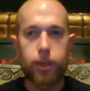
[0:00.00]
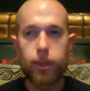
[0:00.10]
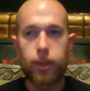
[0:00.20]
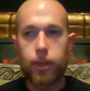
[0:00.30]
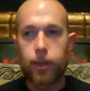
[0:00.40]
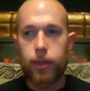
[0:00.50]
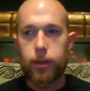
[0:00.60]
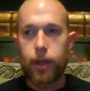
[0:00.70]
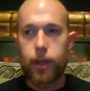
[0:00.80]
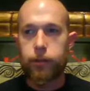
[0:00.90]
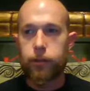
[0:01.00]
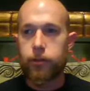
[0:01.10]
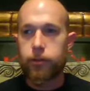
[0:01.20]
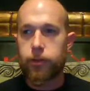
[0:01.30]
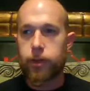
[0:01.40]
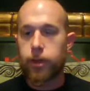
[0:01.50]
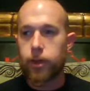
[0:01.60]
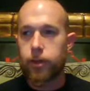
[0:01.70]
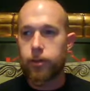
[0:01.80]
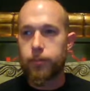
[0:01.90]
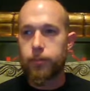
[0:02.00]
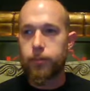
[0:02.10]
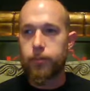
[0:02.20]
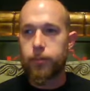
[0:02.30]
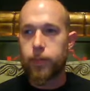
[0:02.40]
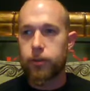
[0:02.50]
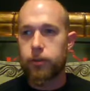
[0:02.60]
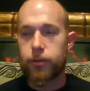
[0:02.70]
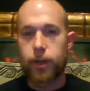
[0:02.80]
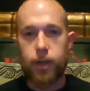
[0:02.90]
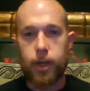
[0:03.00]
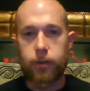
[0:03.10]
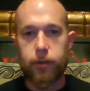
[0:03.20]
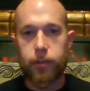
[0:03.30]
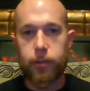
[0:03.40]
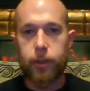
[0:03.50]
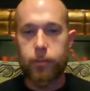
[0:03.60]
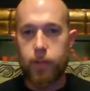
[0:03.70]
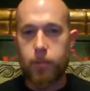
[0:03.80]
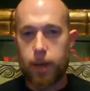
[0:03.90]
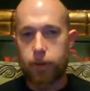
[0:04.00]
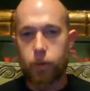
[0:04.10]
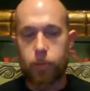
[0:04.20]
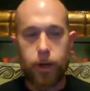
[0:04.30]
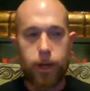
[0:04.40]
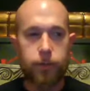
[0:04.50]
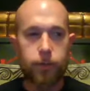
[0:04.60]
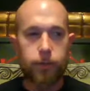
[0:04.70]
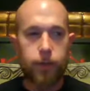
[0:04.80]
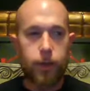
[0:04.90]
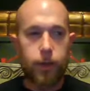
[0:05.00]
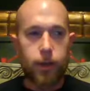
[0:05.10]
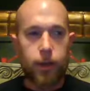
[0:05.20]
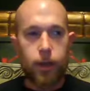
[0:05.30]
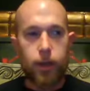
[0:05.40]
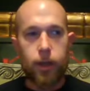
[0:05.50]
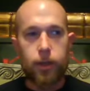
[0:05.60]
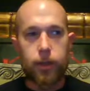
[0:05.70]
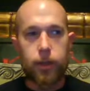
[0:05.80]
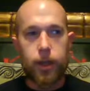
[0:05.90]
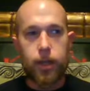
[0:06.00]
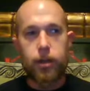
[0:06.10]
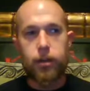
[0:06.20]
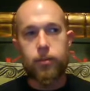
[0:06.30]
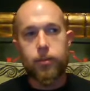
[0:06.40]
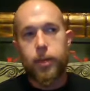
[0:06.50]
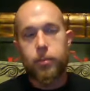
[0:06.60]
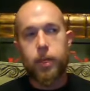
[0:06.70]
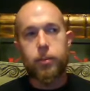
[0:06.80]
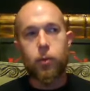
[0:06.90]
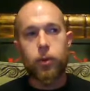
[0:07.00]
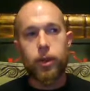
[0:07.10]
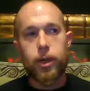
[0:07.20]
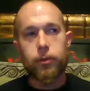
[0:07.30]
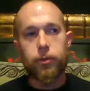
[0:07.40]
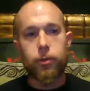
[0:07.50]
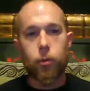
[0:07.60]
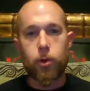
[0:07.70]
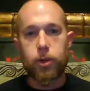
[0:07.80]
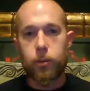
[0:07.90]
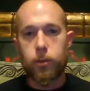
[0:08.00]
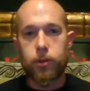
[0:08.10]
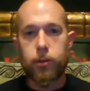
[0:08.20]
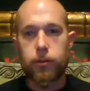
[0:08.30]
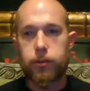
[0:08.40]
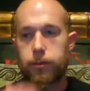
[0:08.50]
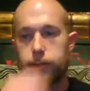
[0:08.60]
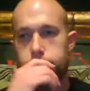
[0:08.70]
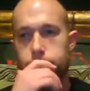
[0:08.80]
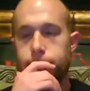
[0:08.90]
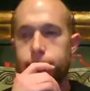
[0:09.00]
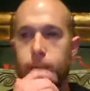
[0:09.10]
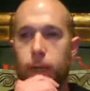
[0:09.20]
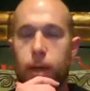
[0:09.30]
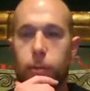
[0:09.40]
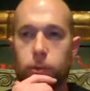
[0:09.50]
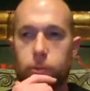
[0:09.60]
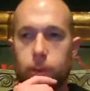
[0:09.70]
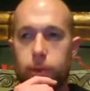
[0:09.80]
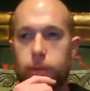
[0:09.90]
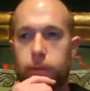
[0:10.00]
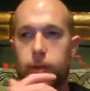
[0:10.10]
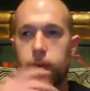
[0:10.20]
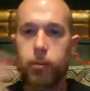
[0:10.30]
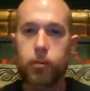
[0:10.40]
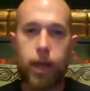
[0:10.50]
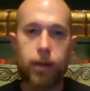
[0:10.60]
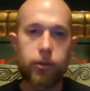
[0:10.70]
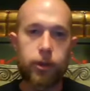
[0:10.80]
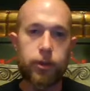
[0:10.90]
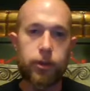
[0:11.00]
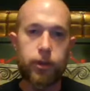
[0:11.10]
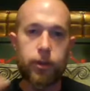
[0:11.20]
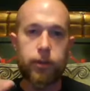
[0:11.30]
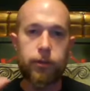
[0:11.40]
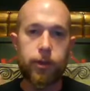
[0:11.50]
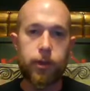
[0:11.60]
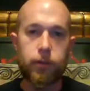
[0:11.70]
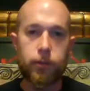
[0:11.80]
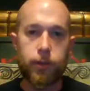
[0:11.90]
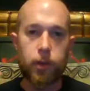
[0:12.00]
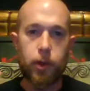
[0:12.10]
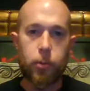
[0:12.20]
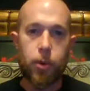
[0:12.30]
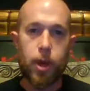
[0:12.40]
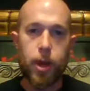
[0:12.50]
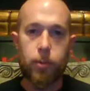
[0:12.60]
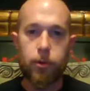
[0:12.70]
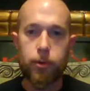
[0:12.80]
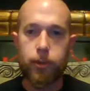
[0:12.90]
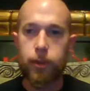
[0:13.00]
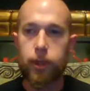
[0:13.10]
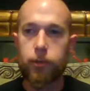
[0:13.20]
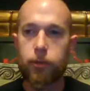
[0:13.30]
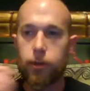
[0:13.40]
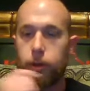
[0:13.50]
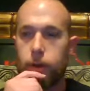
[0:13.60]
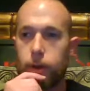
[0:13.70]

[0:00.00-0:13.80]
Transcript: me, not just psychologically, but in my magical practice. And it made me realize through working with these animal spirits that magic in itself is very primal in nature.